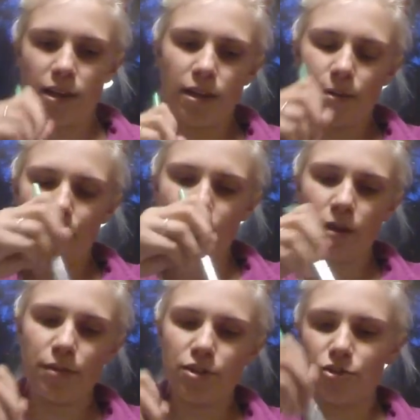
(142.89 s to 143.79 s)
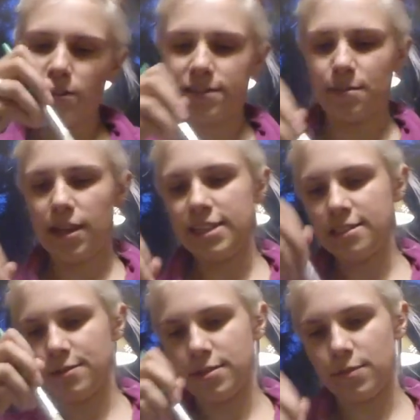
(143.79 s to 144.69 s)
I'm going to try some
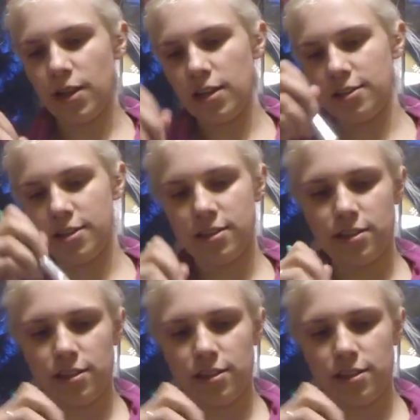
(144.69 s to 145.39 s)
later with some coloured